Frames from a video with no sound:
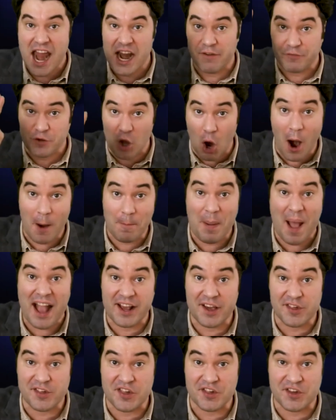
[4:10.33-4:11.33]
if your
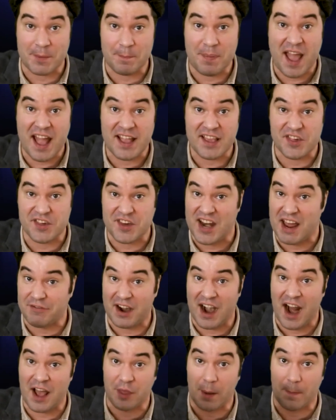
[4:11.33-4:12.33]
Pegasus companions had ever
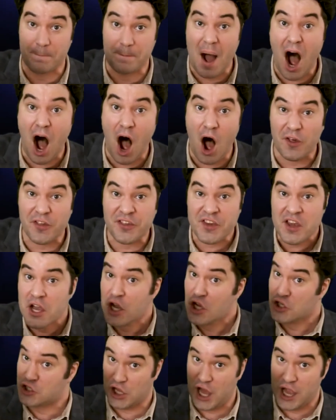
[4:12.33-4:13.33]
had the balls
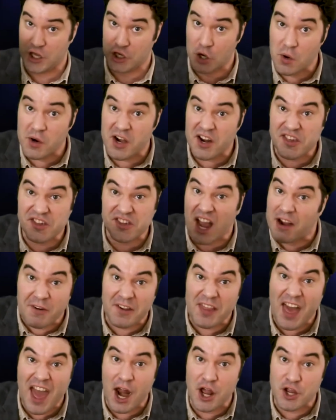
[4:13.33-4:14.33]
to let you discover
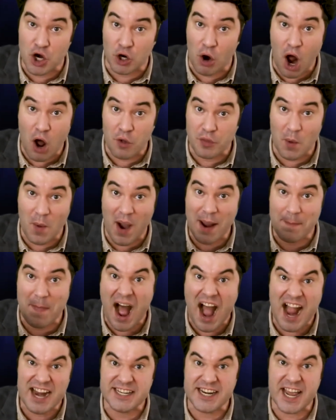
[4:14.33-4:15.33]
that on your own the way
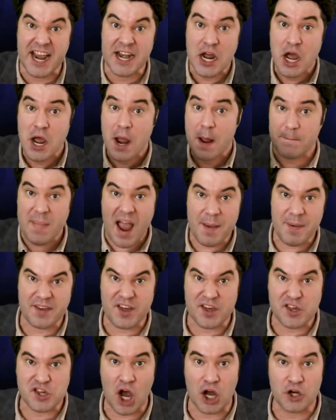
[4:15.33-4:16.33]
mine did, maybe
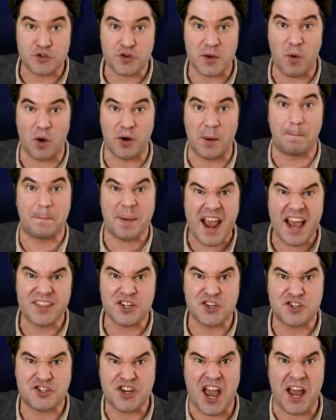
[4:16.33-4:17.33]
this country wouldn't be in the
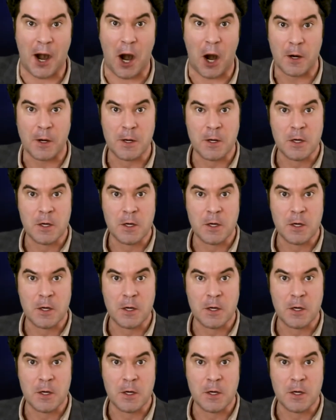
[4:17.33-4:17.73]
shitter.